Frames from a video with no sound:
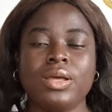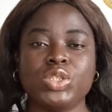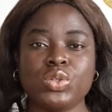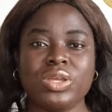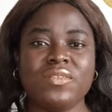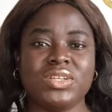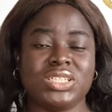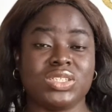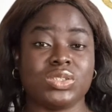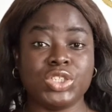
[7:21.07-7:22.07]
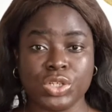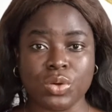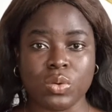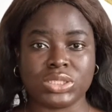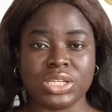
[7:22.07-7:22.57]
So if it's such a
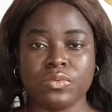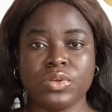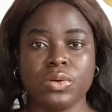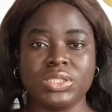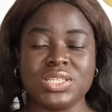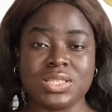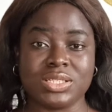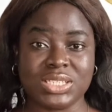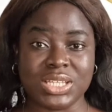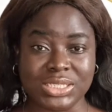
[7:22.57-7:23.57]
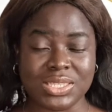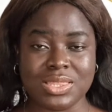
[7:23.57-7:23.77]
court and you've not gotten the text